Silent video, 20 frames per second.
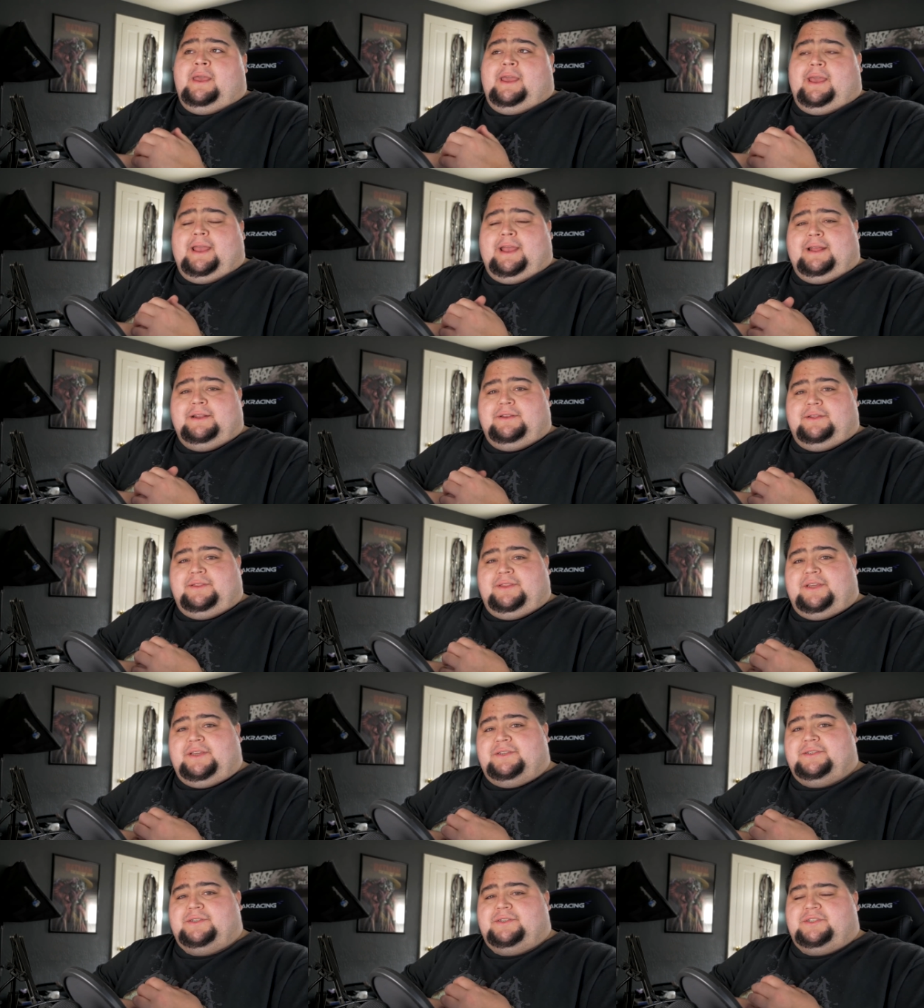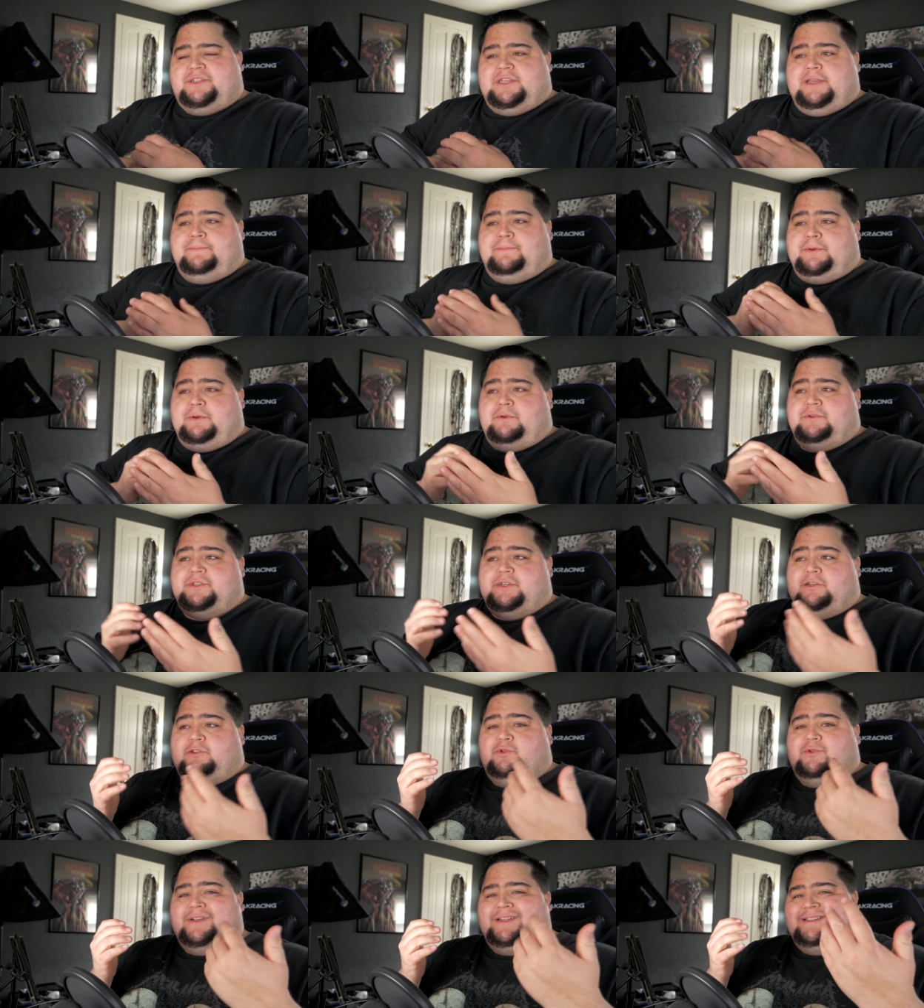And these CPUs,
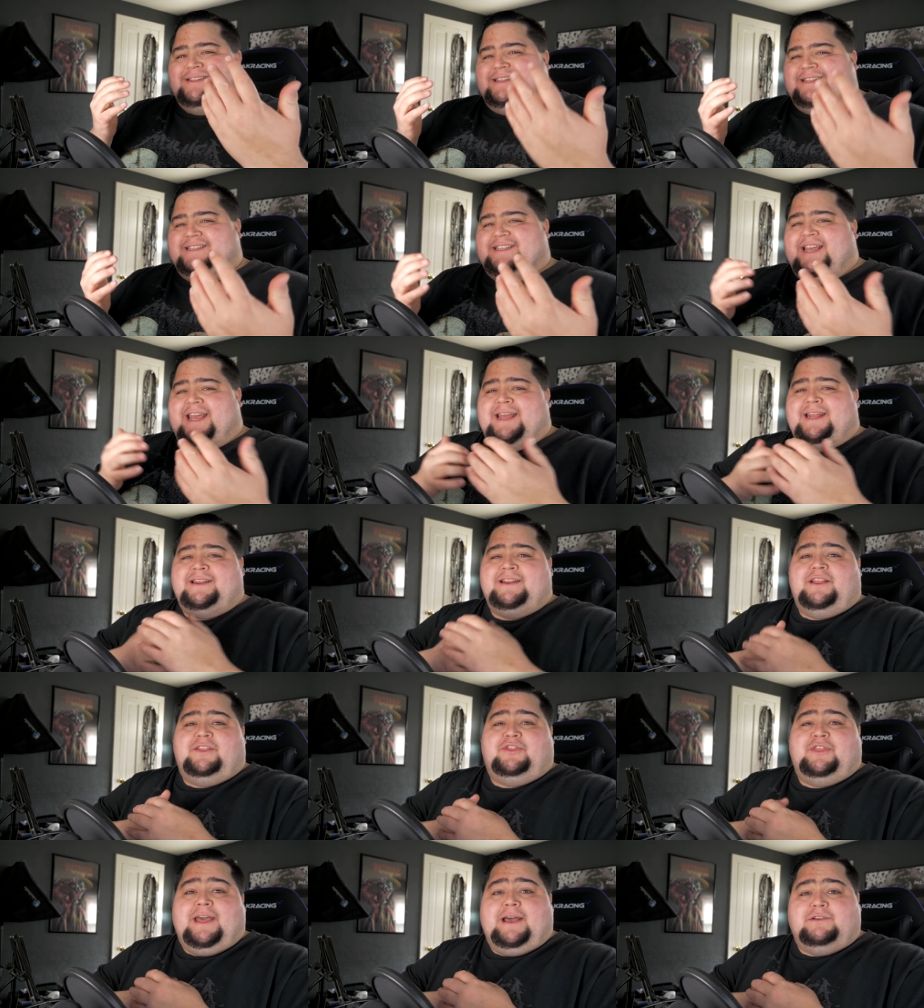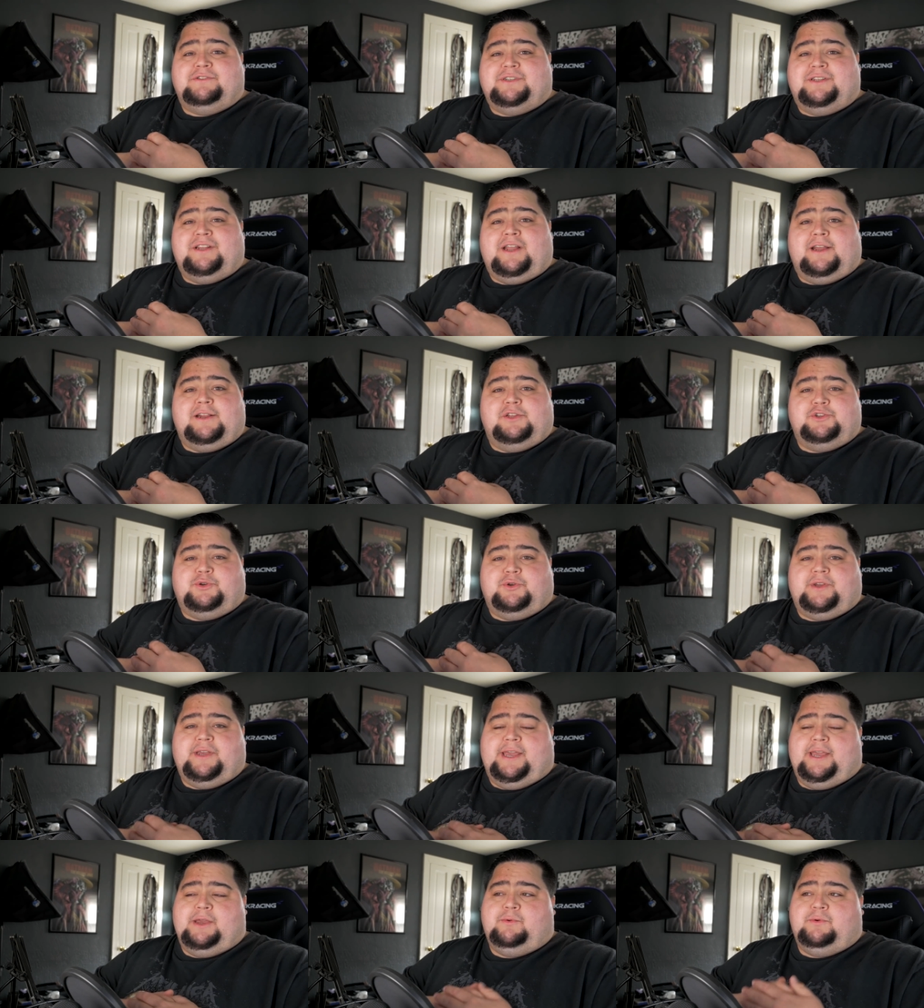including the
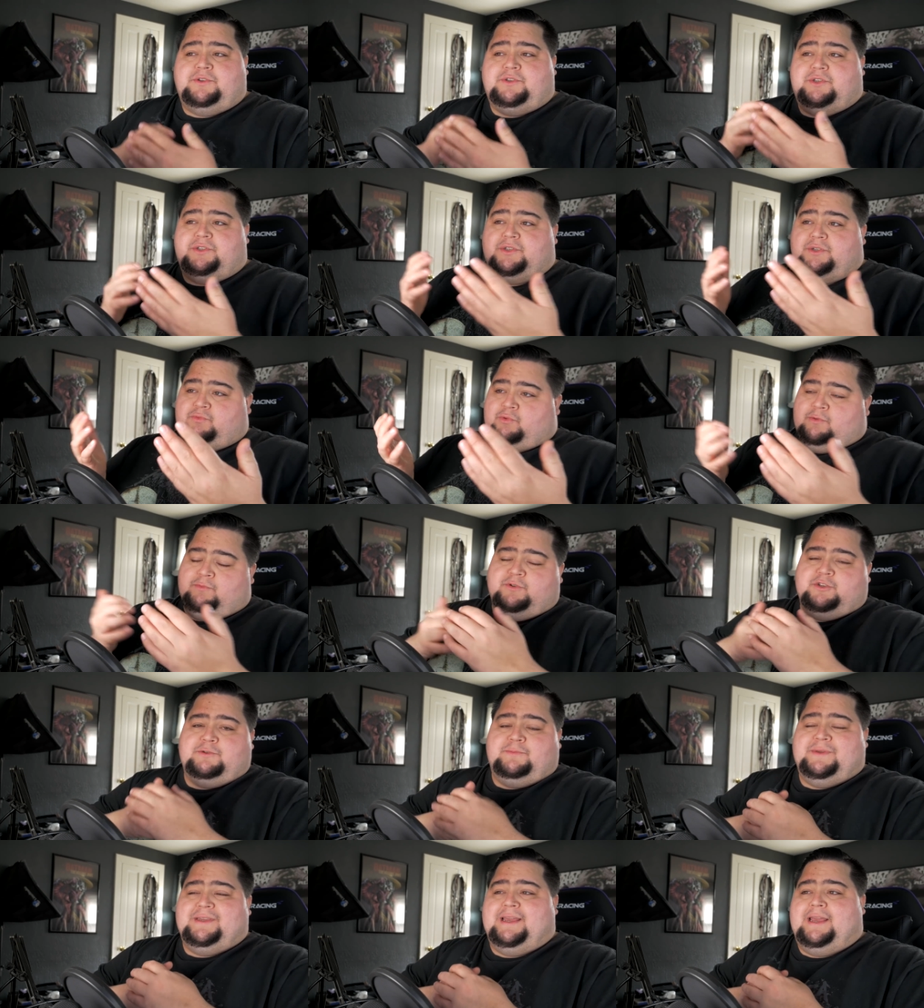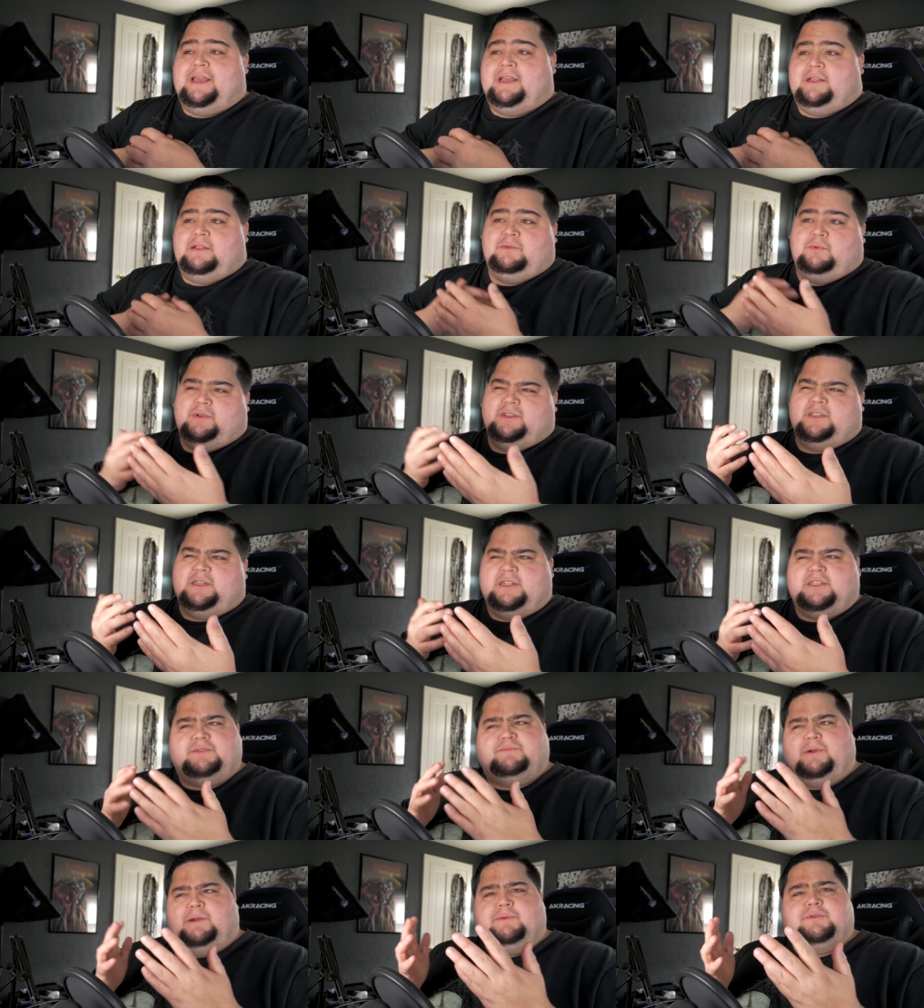10900K, which is rumored to be it's
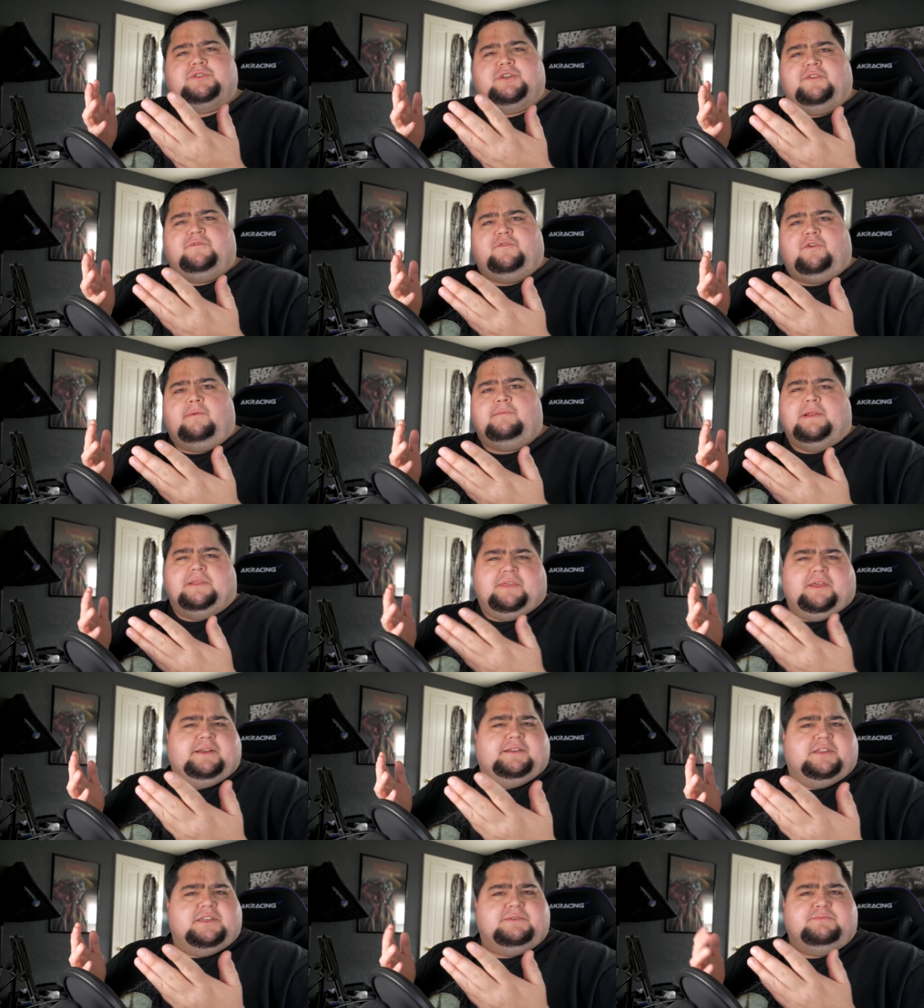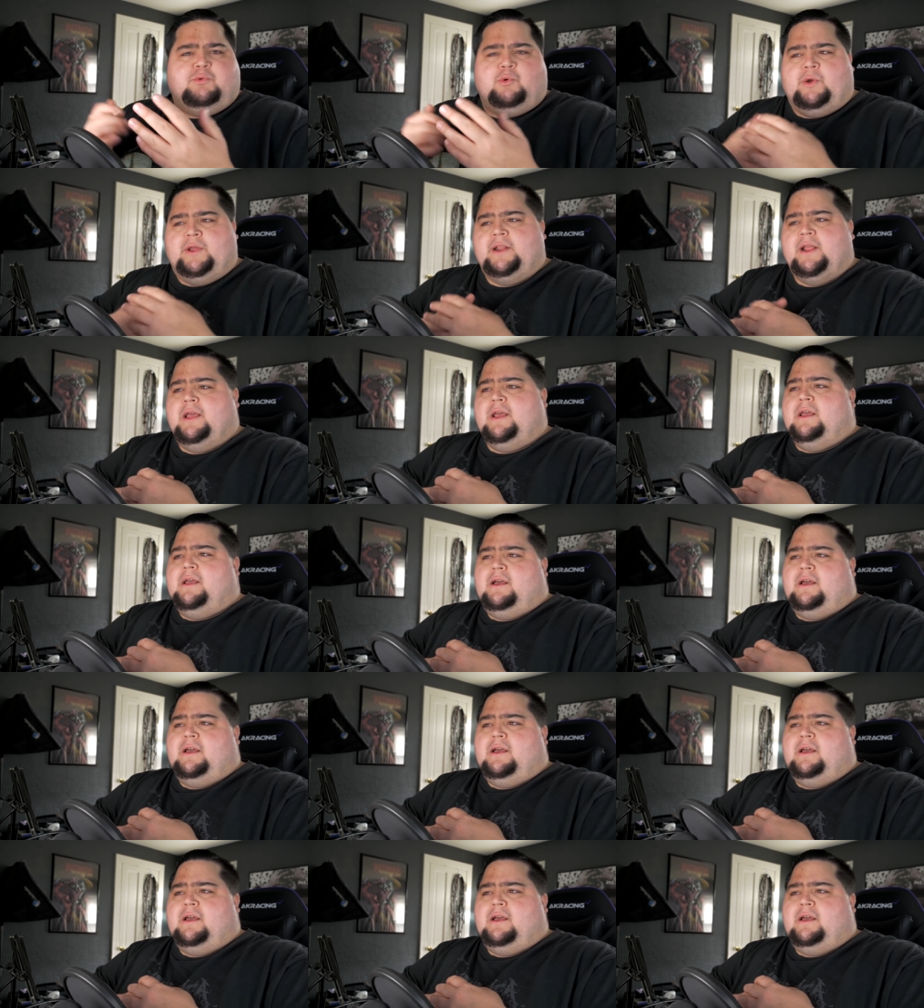pretty much confirmed, I think, at this point,